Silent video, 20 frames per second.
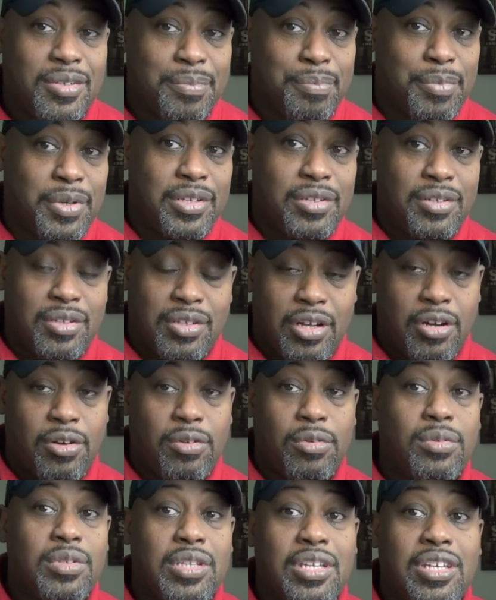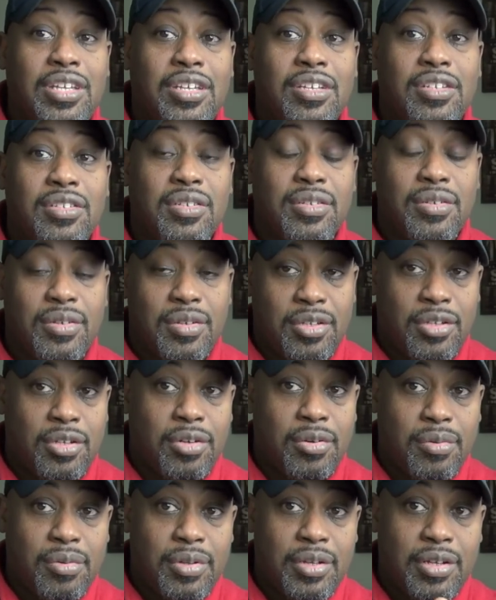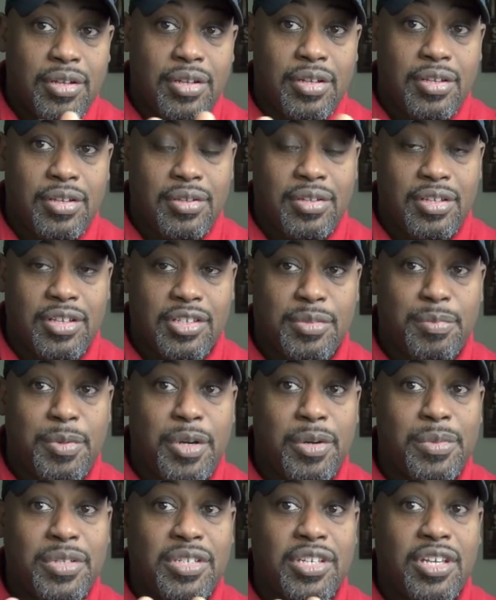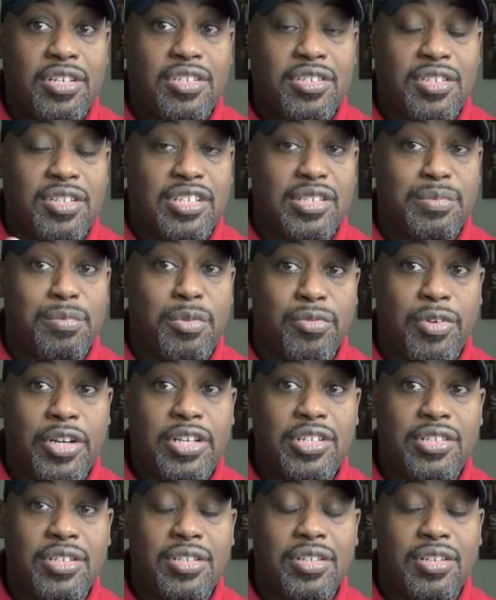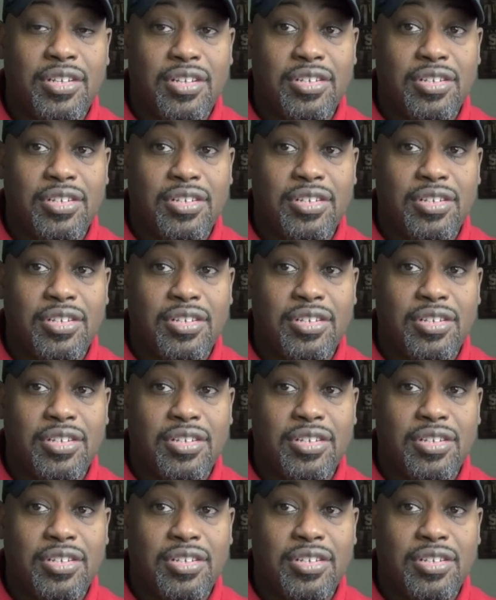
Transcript: But the whole thing is, you know, experimentation, exploration.